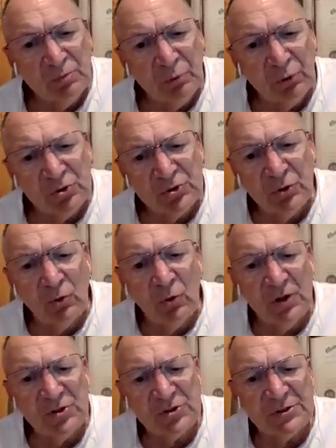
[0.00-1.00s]
personal
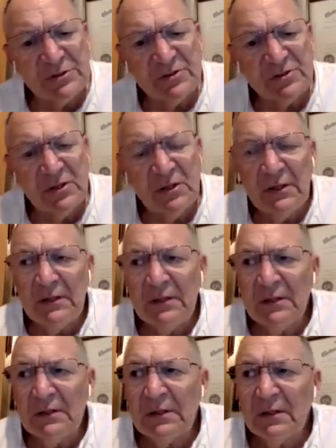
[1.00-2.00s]
questions?
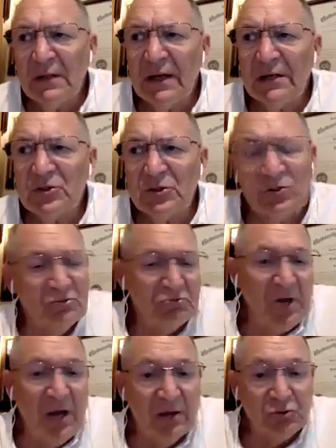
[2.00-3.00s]
And she says,
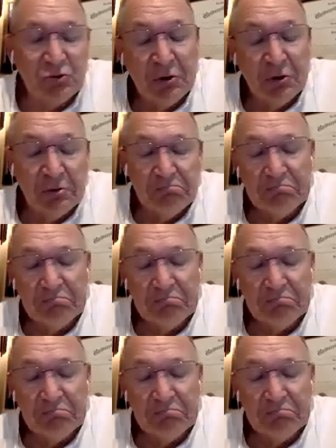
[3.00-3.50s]
yeah, sure.